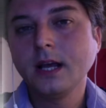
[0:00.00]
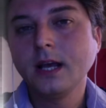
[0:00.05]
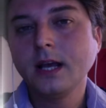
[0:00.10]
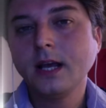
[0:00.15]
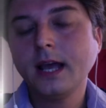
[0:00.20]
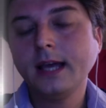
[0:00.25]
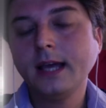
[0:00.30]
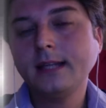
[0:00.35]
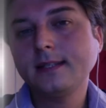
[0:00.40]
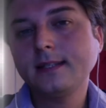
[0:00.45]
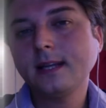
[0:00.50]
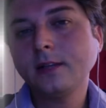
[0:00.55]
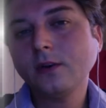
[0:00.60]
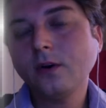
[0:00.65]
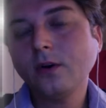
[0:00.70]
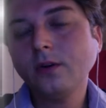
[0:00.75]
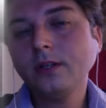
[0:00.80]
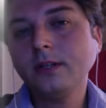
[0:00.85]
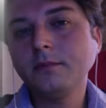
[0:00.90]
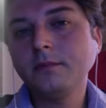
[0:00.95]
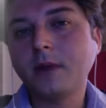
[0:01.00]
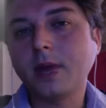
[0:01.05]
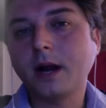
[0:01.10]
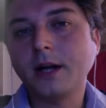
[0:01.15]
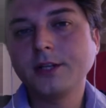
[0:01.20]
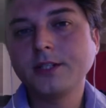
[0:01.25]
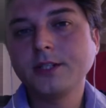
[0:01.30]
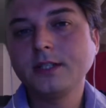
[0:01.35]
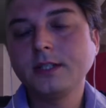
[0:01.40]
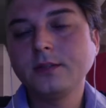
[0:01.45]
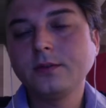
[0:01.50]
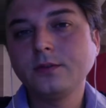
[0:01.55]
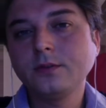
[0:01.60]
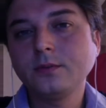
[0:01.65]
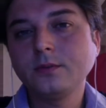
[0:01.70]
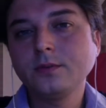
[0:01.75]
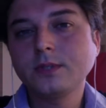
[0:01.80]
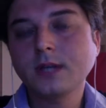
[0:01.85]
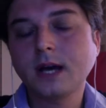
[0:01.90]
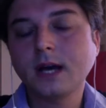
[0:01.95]
It's not only marginal
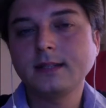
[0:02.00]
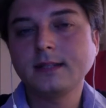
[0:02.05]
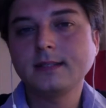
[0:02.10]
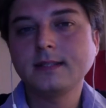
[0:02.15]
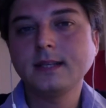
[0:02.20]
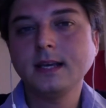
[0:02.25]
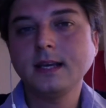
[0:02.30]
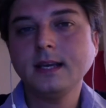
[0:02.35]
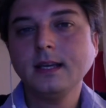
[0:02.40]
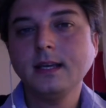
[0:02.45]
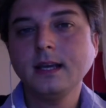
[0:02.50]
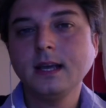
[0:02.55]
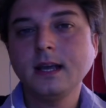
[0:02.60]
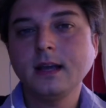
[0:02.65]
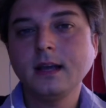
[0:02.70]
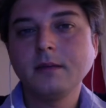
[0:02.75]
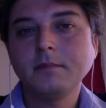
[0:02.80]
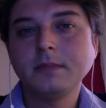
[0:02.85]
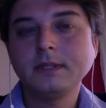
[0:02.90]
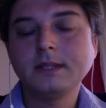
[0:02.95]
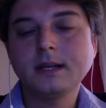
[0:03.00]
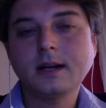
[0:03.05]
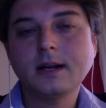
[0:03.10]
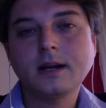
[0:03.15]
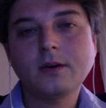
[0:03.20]
groups, I'd say, but there are